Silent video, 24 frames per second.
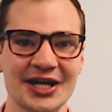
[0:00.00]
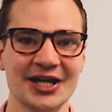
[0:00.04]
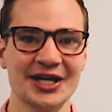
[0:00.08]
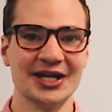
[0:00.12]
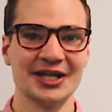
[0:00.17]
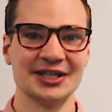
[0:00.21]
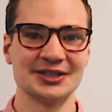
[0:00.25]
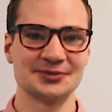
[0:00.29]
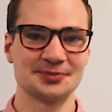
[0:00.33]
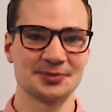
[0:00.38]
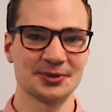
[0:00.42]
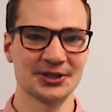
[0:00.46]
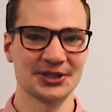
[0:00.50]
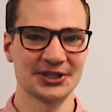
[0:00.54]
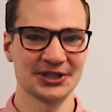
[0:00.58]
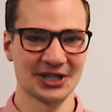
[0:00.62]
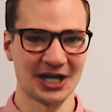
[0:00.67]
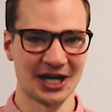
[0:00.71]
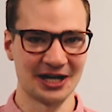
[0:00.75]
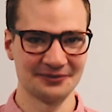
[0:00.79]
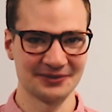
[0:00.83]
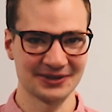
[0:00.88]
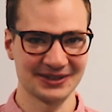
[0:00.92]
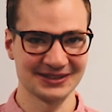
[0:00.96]
It's pretty
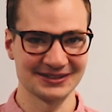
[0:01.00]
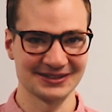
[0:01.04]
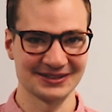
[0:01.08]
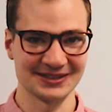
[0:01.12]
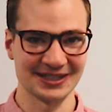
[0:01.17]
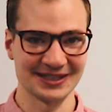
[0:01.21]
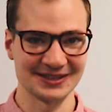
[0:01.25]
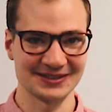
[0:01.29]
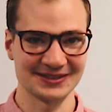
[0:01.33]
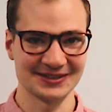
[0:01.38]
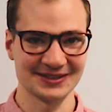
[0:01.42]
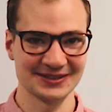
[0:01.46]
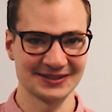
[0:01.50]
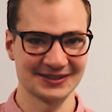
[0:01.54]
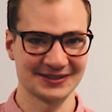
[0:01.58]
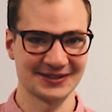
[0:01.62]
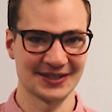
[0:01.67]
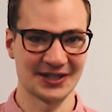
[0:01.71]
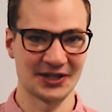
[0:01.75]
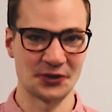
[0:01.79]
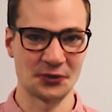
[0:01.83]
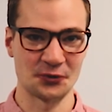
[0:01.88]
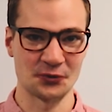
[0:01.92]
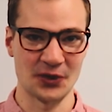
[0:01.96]
common consensus
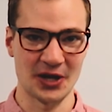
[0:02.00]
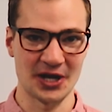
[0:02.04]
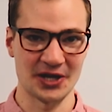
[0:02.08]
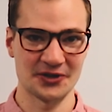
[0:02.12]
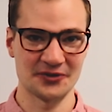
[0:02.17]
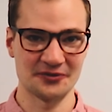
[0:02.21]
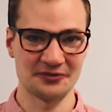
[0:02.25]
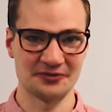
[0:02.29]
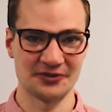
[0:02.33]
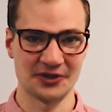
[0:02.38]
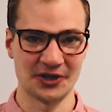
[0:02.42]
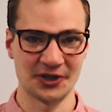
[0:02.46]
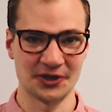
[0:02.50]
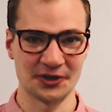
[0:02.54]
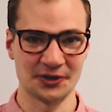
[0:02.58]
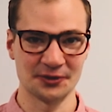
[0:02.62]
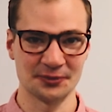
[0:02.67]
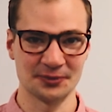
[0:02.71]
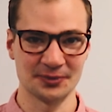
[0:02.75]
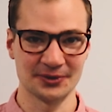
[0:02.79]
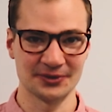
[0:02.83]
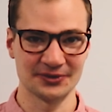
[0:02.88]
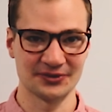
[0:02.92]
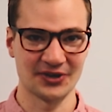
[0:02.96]
that a random
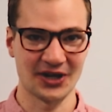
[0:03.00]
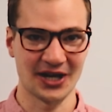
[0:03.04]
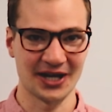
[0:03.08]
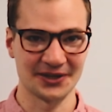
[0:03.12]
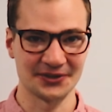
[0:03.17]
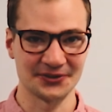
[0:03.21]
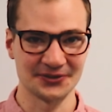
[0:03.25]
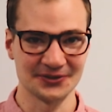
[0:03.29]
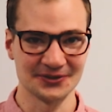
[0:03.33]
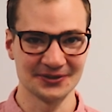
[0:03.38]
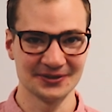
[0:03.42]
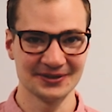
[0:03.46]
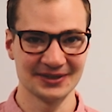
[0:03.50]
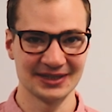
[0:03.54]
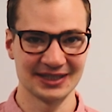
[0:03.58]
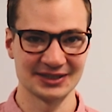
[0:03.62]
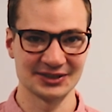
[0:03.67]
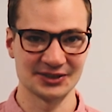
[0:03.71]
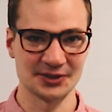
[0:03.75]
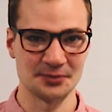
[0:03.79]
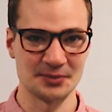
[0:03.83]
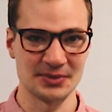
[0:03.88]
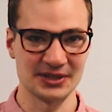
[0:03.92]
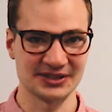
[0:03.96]
variable title is
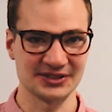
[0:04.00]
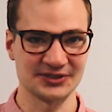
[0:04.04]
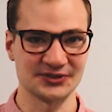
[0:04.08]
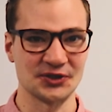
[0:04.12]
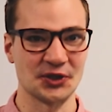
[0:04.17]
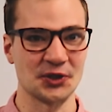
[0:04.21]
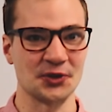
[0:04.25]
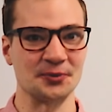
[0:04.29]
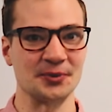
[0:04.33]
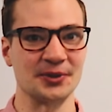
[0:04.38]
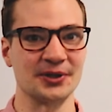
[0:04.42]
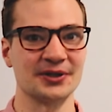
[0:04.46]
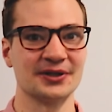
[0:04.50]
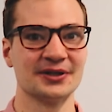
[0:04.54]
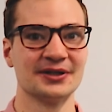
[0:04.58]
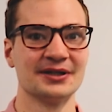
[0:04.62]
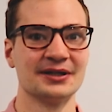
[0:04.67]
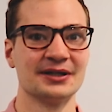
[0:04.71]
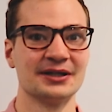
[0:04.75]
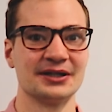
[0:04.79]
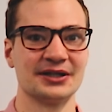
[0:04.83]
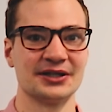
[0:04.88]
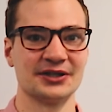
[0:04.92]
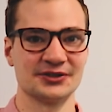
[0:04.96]
a misnomer.
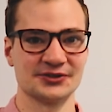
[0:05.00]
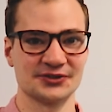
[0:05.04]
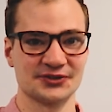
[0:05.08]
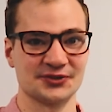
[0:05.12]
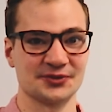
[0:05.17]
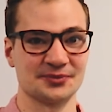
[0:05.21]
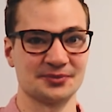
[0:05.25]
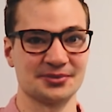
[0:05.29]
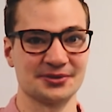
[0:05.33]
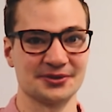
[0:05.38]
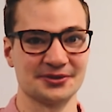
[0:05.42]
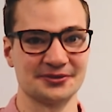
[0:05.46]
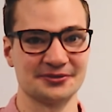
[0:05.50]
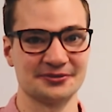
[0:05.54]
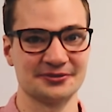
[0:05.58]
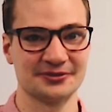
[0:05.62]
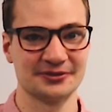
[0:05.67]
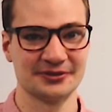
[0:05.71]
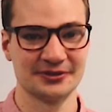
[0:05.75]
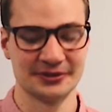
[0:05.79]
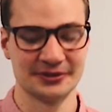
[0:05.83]
Here's some proof.